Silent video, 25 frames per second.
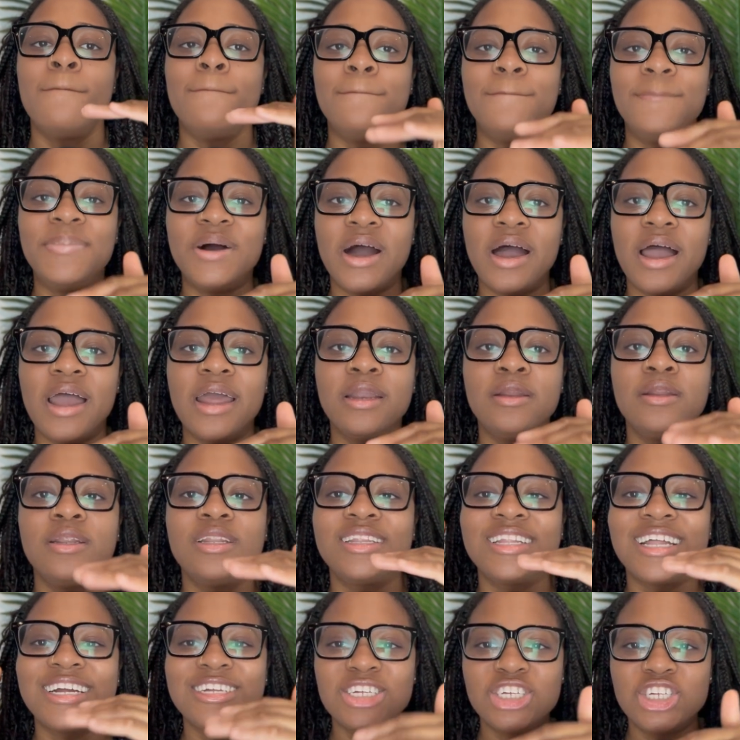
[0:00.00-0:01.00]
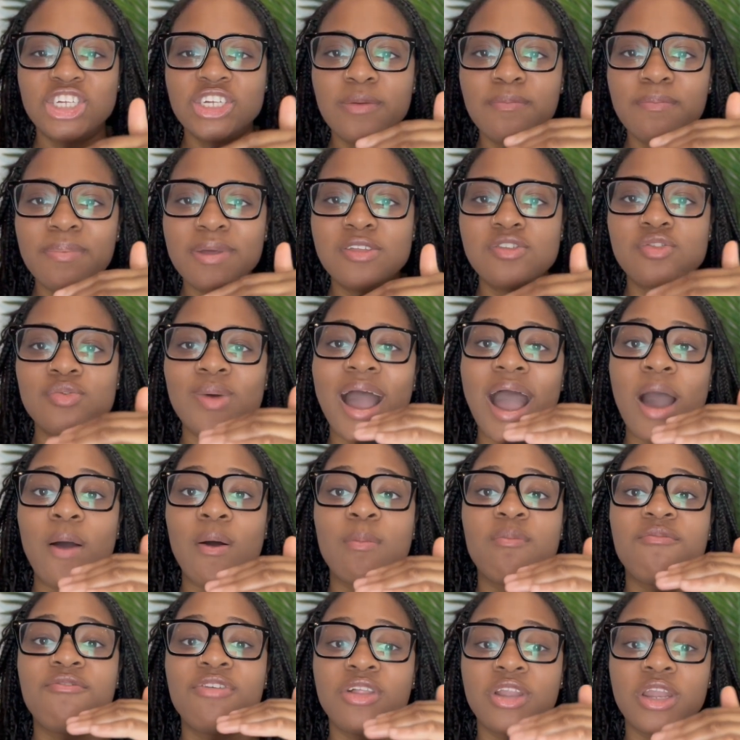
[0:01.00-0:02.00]
But let's jump into how
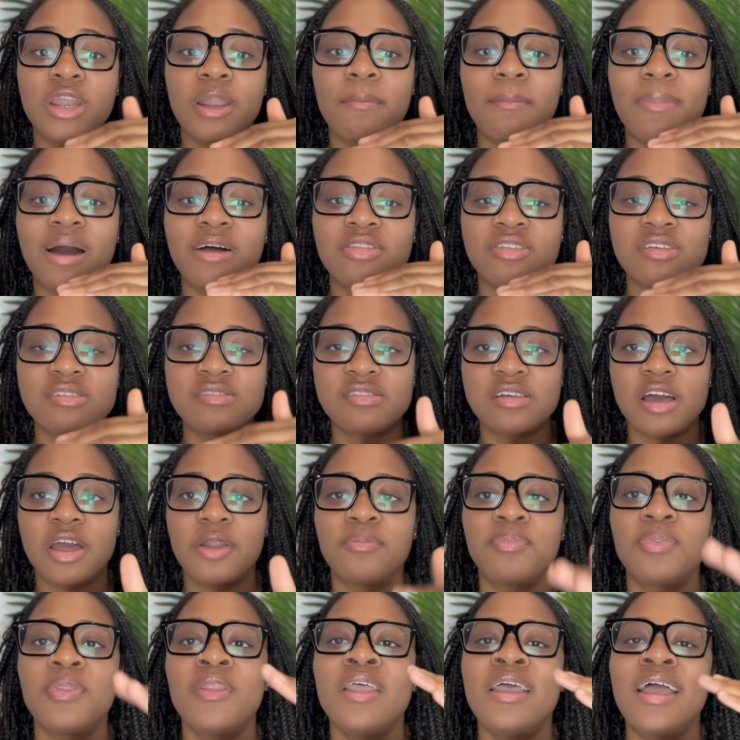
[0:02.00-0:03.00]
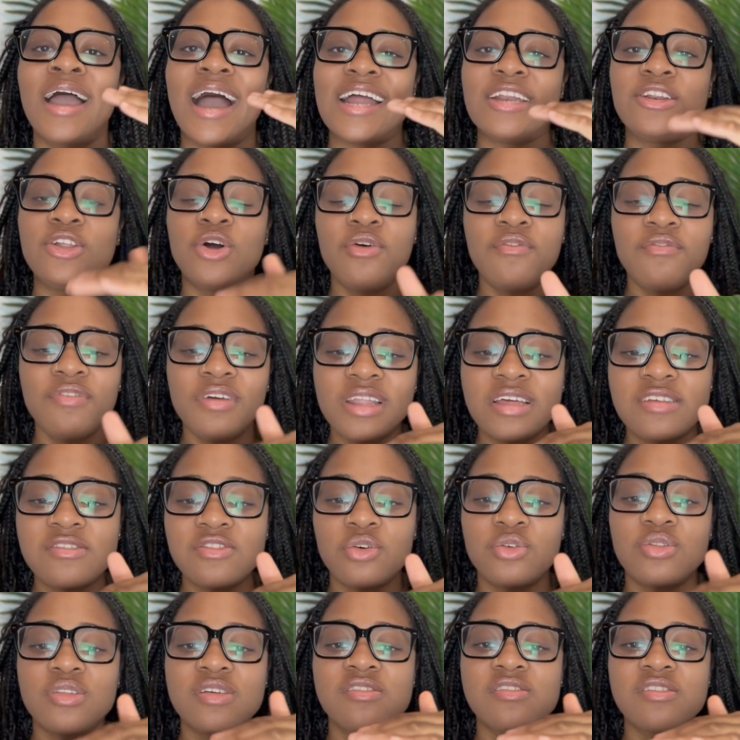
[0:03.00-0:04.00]
I'm feeling about the son. I don't feel as
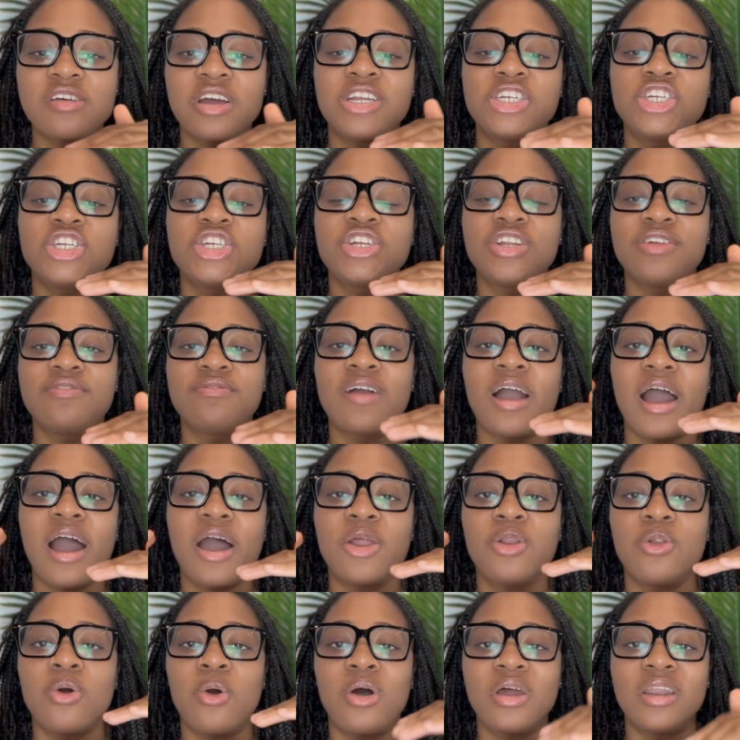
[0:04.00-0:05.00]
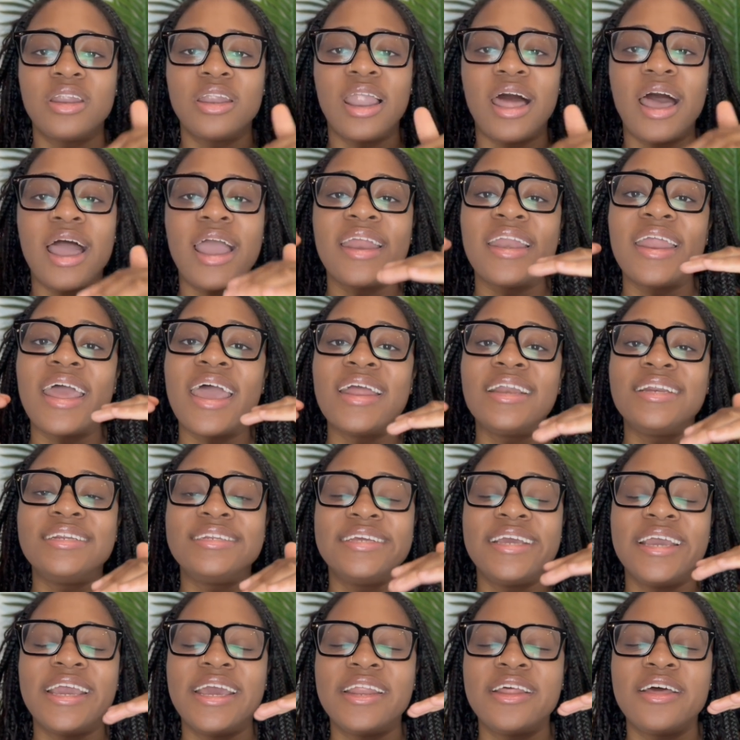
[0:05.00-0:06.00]
though the son should have gotten online and
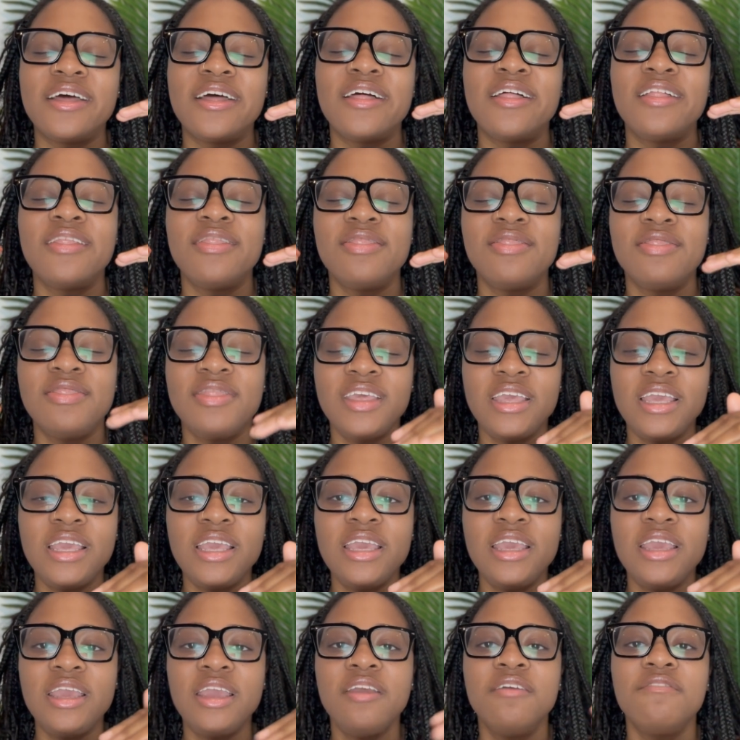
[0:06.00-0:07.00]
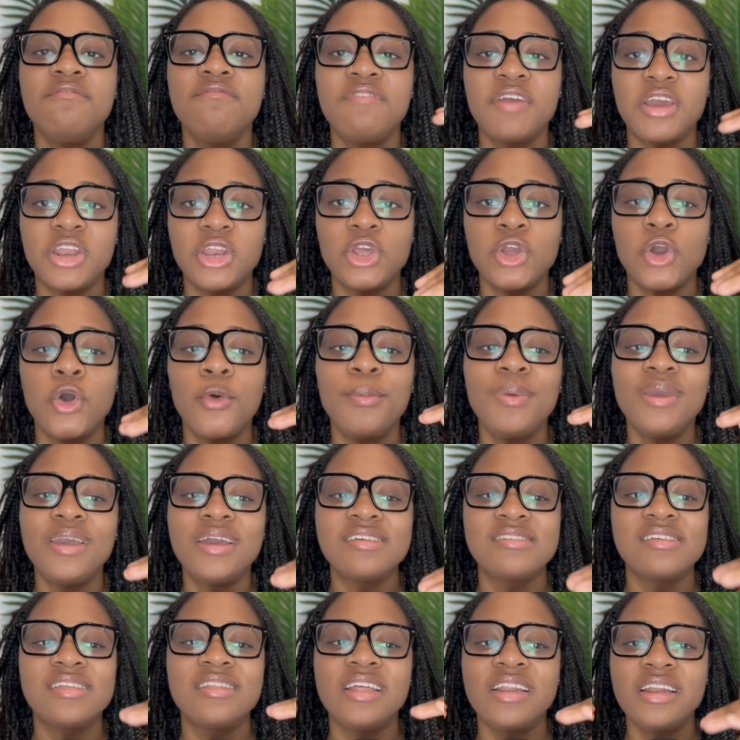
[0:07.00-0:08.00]
did the video
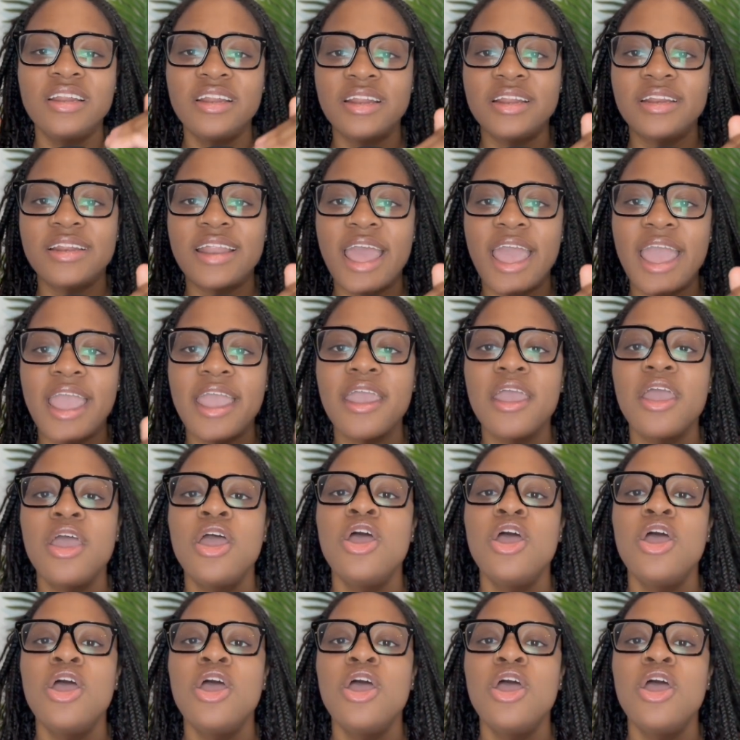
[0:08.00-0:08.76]
because at the end of the day,